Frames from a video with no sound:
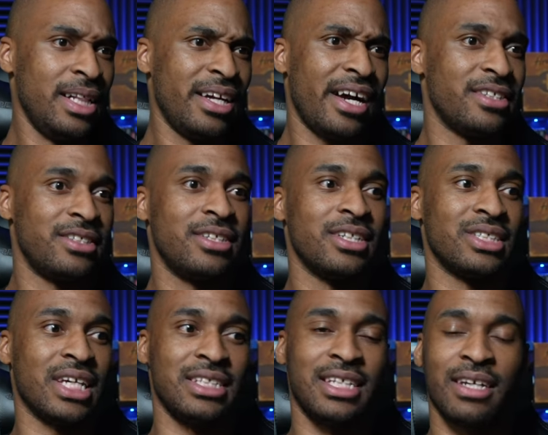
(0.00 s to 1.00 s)
because
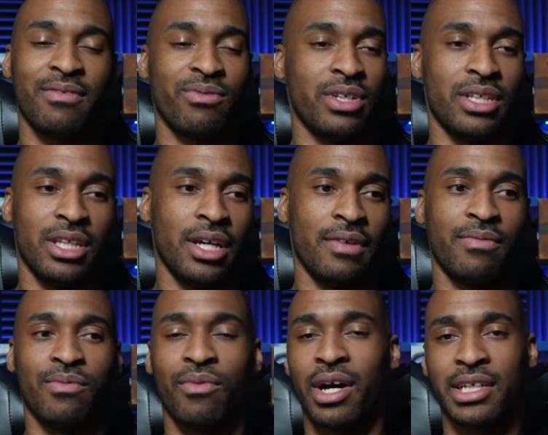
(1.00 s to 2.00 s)
I, I definitely
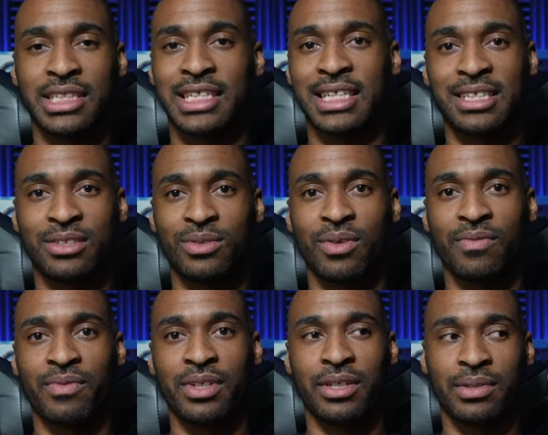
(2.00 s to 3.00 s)
love watching these short
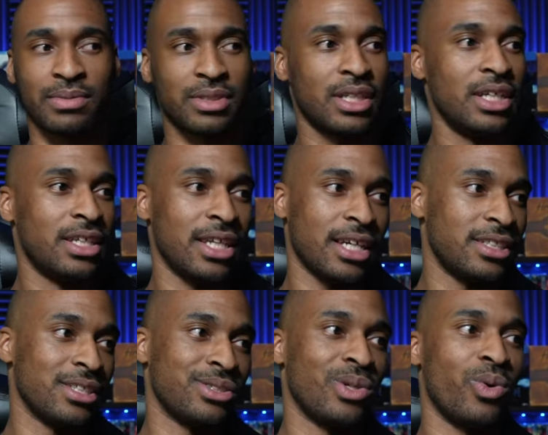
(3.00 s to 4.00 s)
films, not
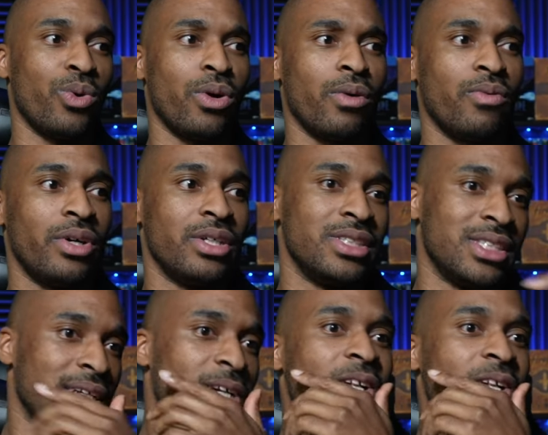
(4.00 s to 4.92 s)
just the horror ones.